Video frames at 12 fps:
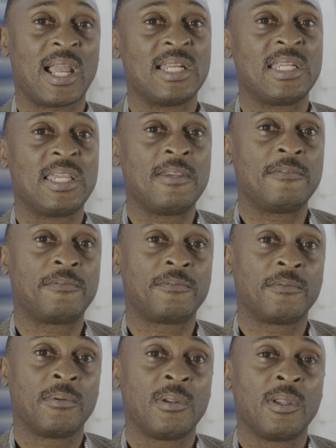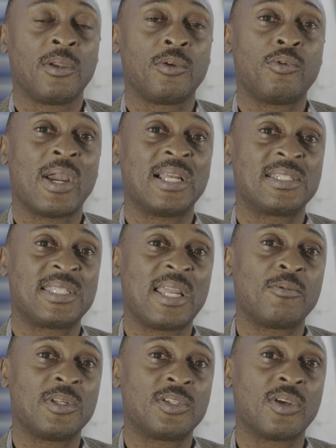and if you are
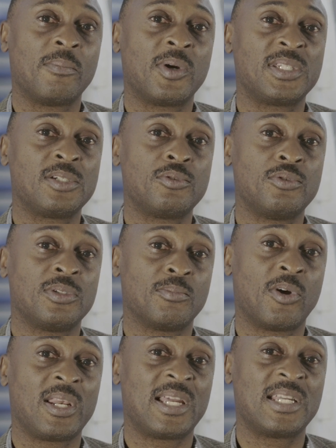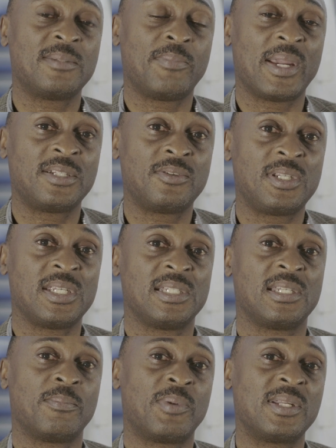staying with somebody who is more or less bedridden,
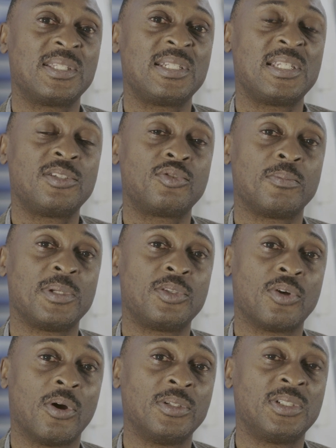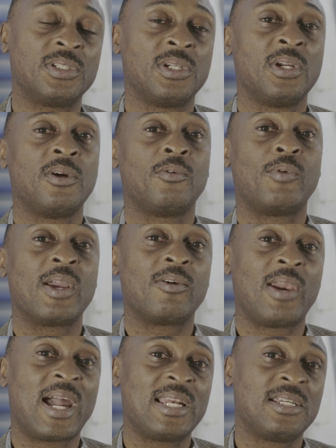the person needs to be turned
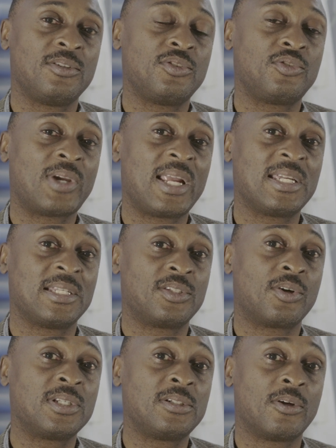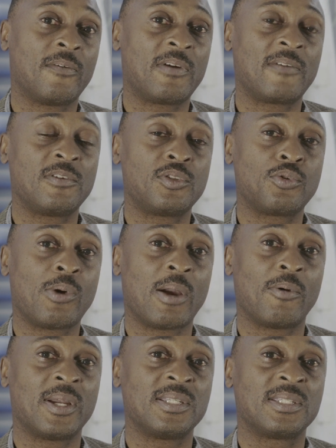regularly, usually a turning of every 2
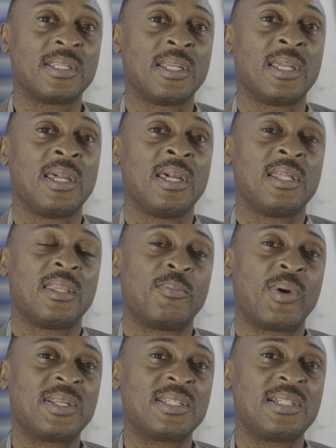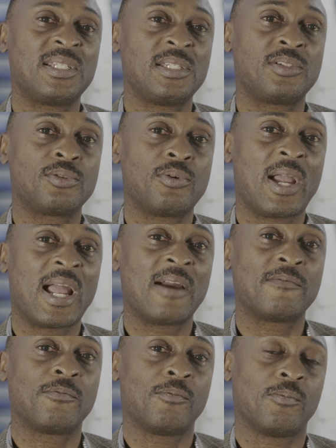hours. The person needs to
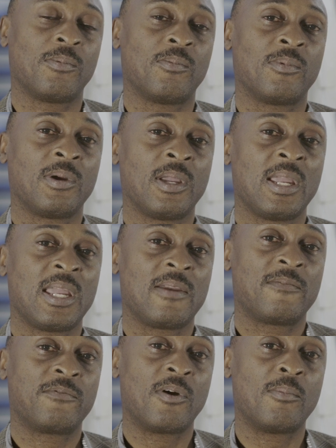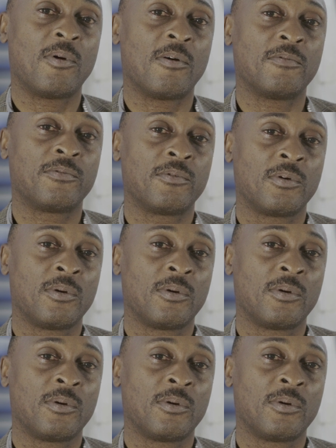have a form of,